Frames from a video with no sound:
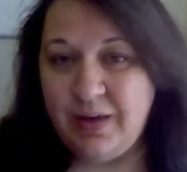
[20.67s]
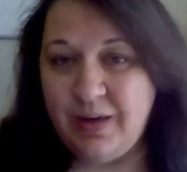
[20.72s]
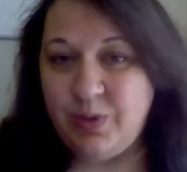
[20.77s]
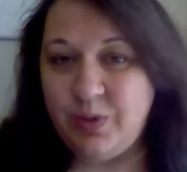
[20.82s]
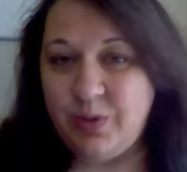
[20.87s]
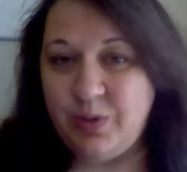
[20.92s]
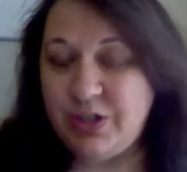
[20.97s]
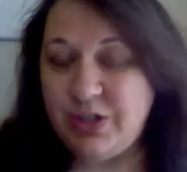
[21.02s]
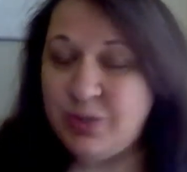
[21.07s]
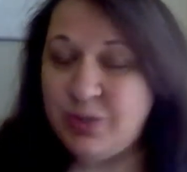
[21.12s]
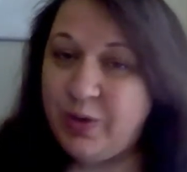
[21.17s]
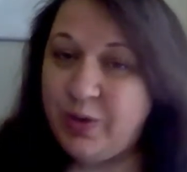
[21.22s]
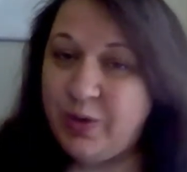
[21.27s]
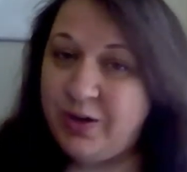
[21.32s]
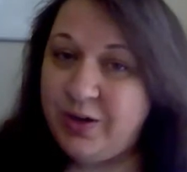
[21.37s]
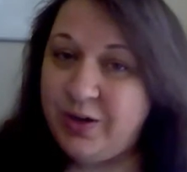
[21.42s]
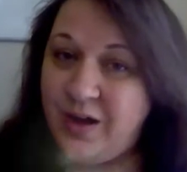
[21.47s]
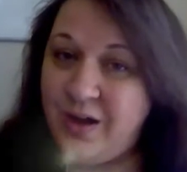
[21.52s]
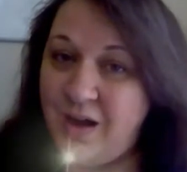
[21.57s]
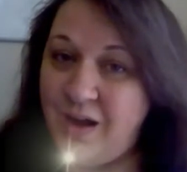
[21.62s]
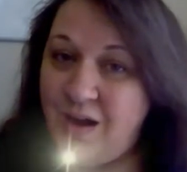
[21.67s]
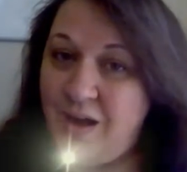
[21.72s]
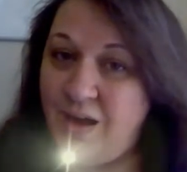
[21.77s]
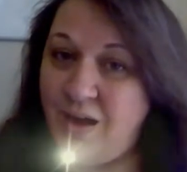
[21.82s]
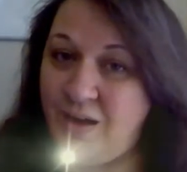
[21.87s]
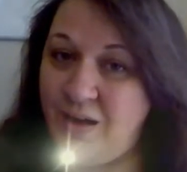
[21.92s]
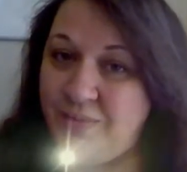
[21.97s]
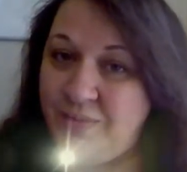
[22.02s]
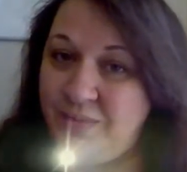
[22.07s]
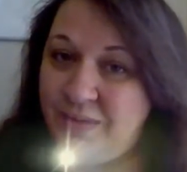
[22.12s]
which is
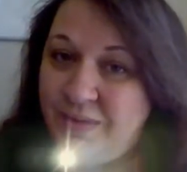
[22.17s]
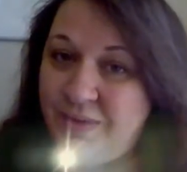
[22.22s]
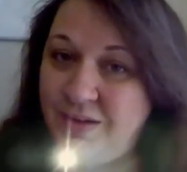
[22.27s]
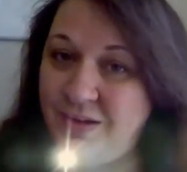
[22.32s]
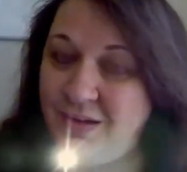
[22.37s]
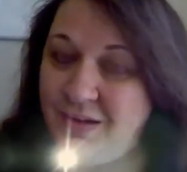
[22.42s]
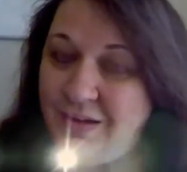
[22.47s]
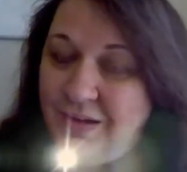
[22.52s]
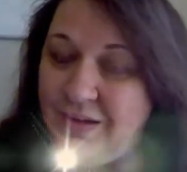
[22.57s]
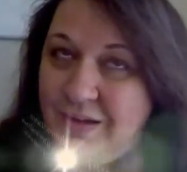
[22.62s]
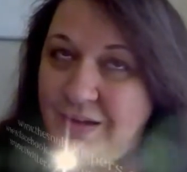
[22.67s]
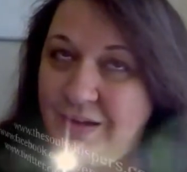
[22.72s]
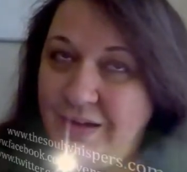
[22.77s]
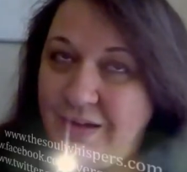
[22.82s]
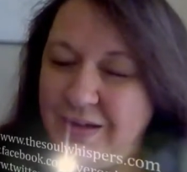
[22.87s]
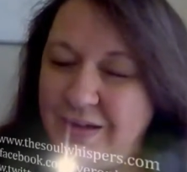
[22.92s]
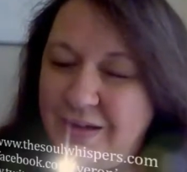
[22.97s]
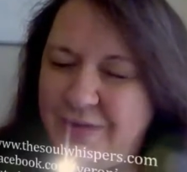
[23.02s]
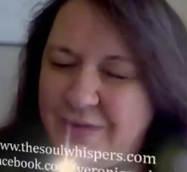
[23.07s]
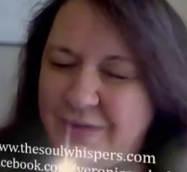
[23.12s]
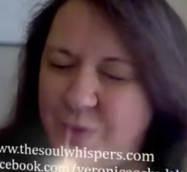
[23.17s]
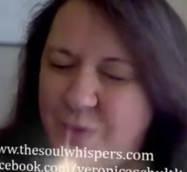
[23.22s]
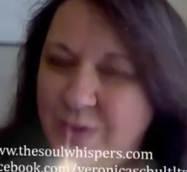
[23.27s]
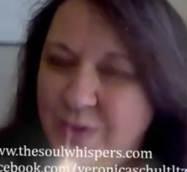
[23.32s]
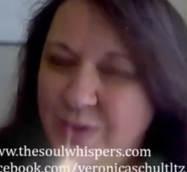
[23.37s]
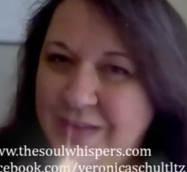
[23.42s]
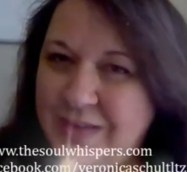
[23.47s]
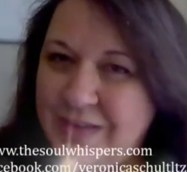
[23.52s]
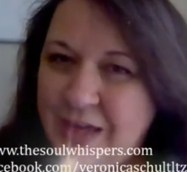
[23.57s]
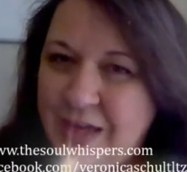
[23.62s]
twitter.com
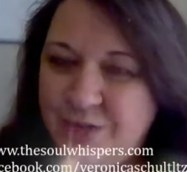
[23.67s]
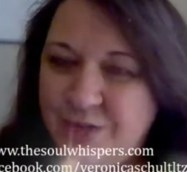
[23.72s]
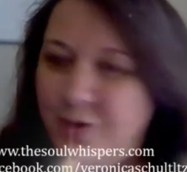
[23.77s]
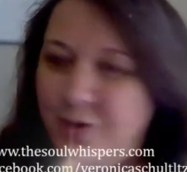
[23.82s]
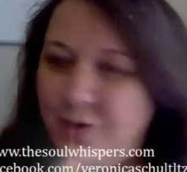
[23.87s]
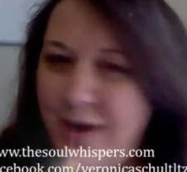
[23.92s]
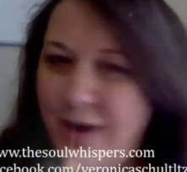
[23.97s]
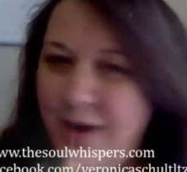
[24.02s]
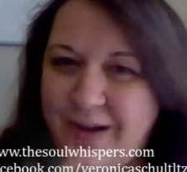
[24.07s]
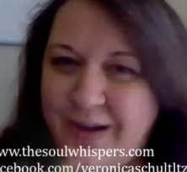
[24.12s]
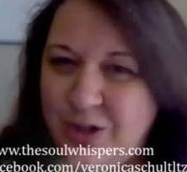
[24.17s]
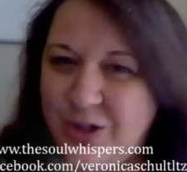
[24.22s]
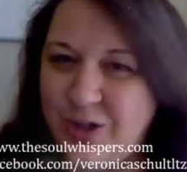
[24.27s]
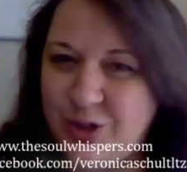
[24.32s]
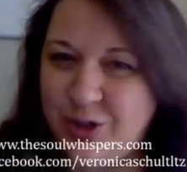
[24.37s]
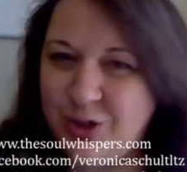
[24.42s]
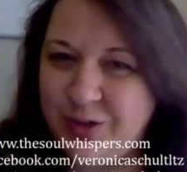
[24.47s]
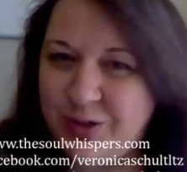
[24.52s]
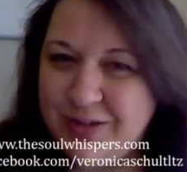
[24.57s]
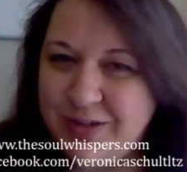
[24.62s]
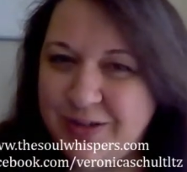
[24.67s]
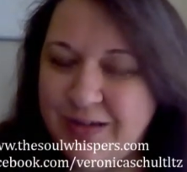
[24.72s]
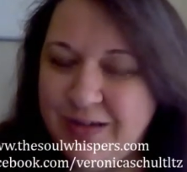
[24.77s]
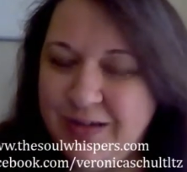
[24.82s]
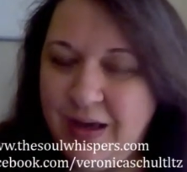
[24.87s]
/Veronica Schultz.